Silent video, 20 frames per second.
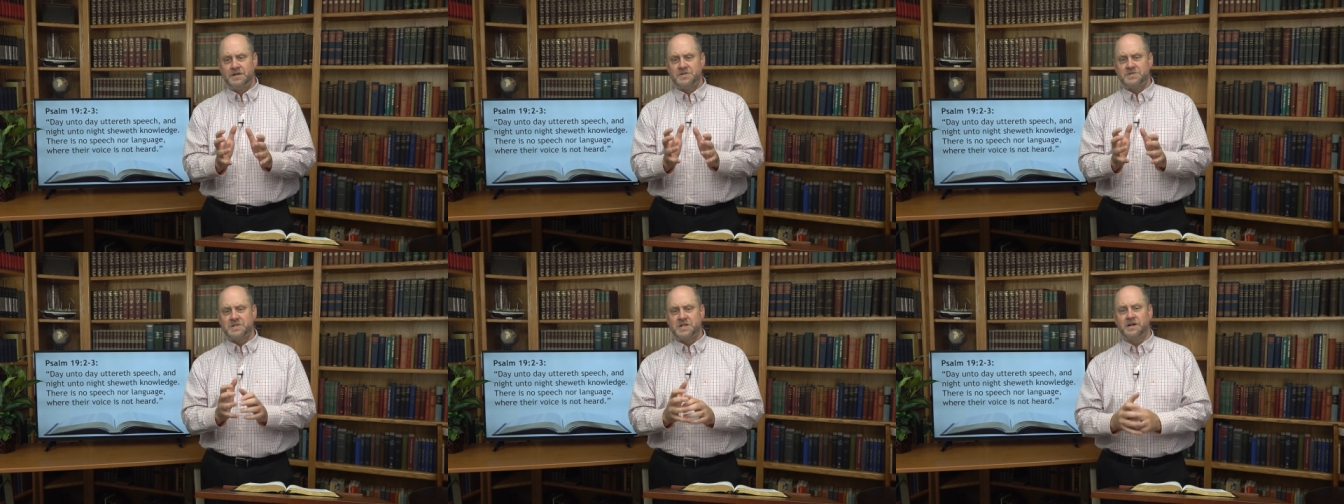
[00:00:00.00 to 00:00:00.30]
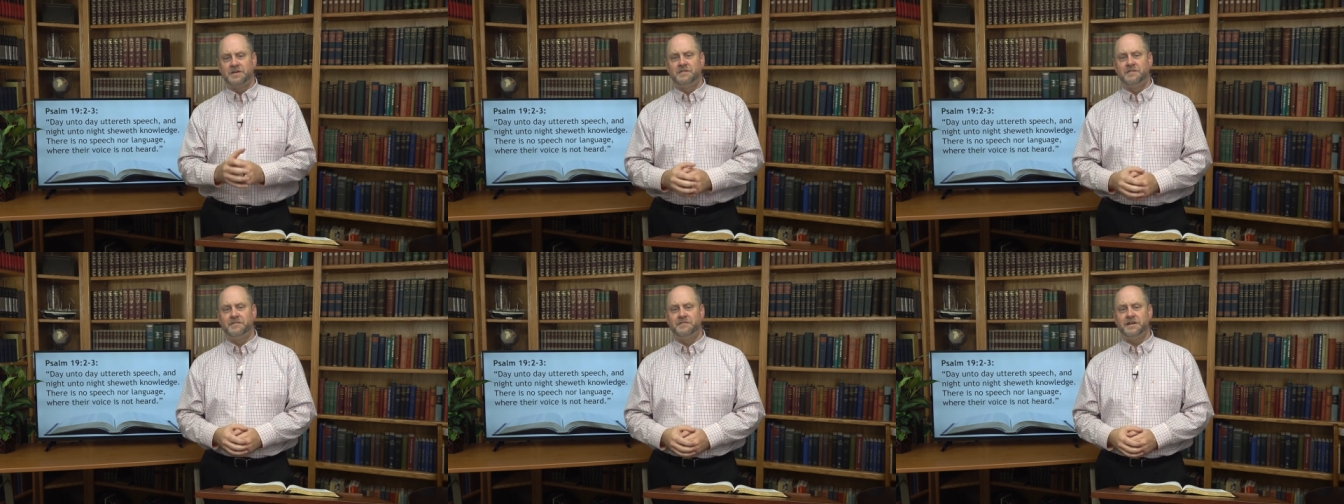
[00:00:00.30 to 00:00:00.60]

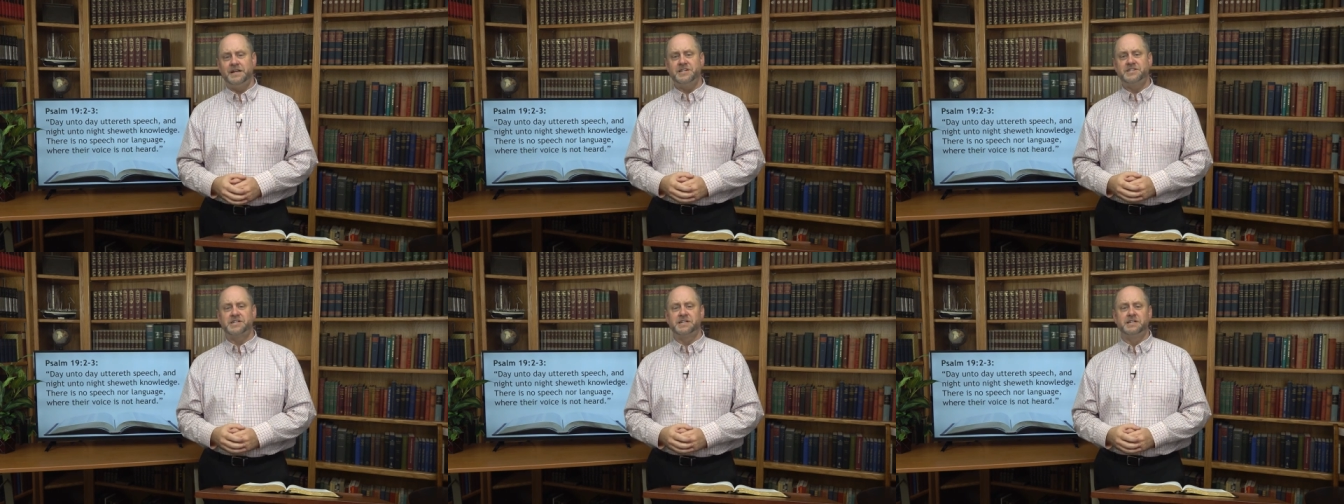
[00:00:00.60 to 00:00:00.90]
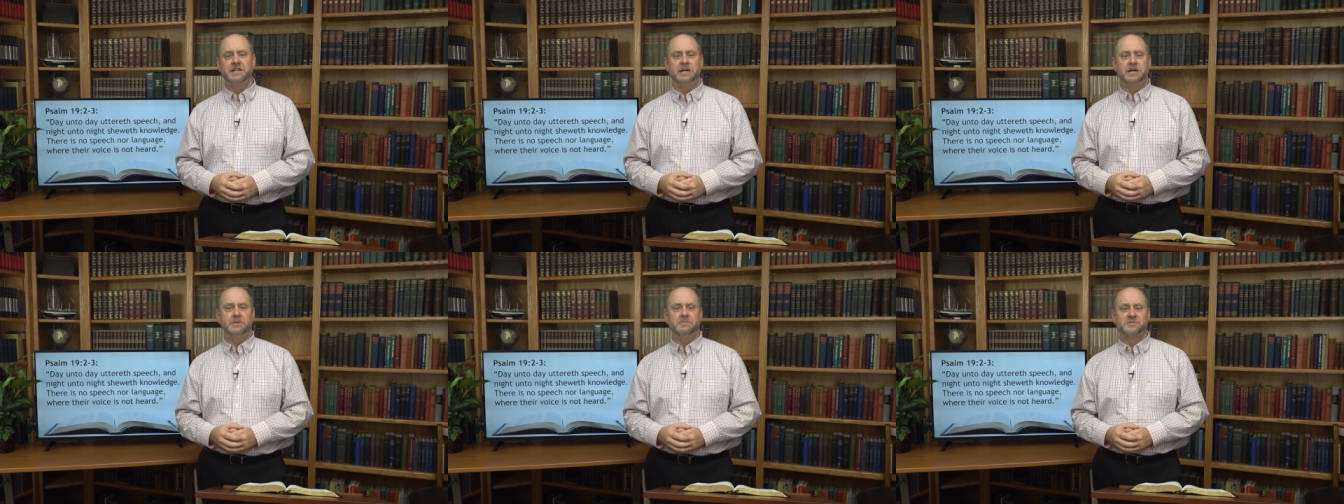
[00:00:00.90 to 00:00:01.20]
Salvation
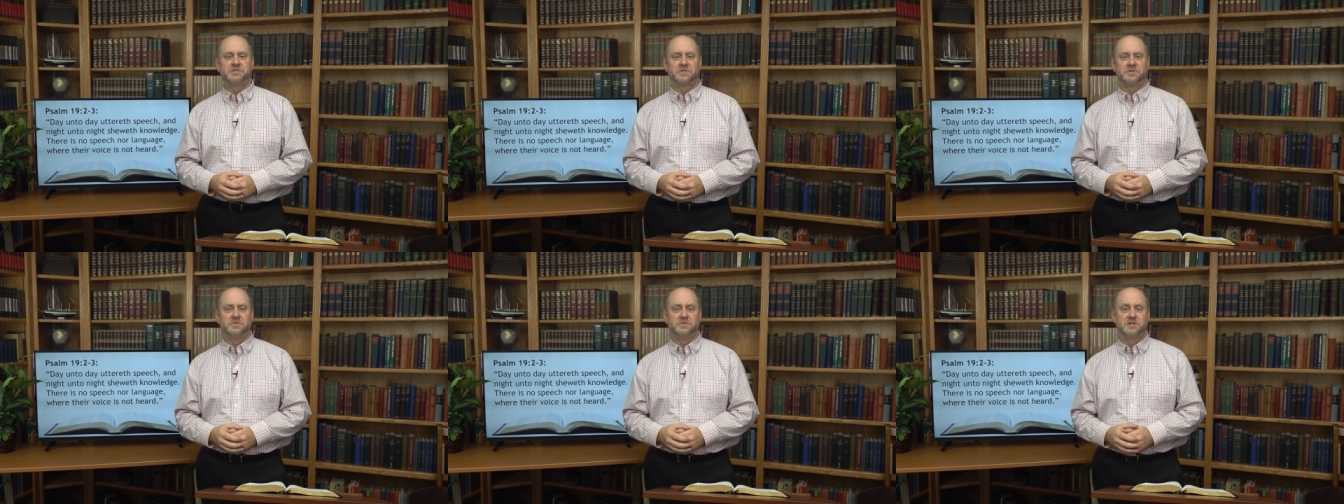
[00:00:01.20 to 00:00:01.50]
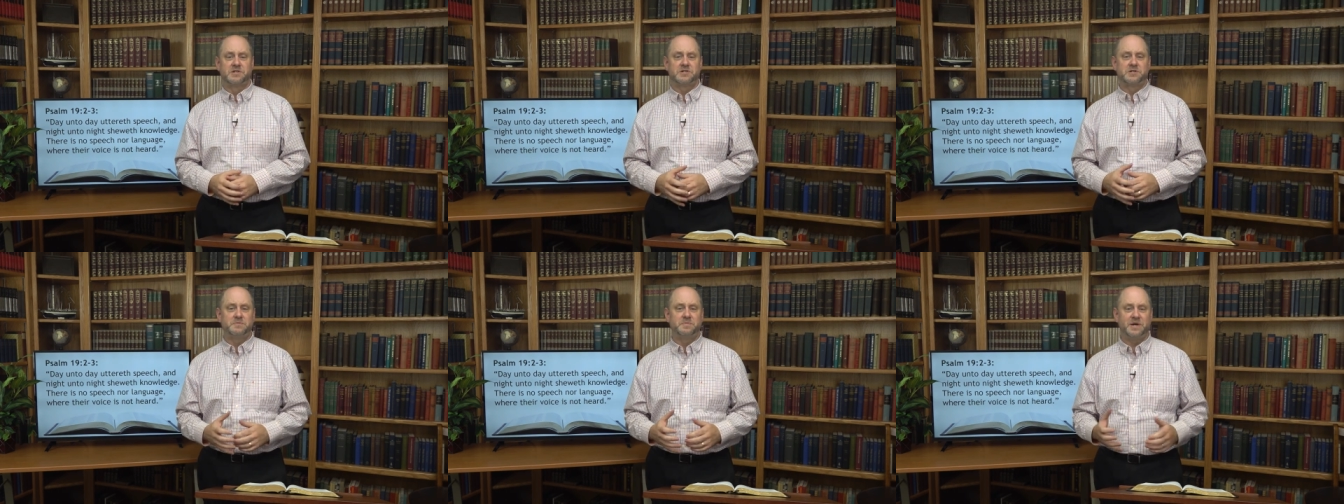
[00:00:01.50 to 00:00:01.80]
comes through the
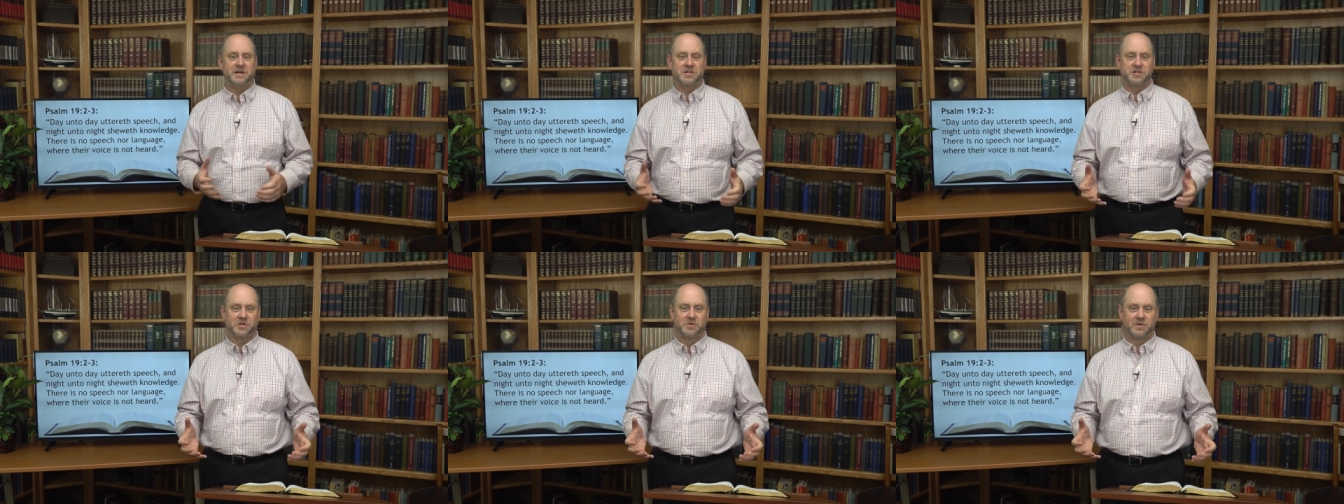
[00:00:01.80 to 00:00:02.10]
special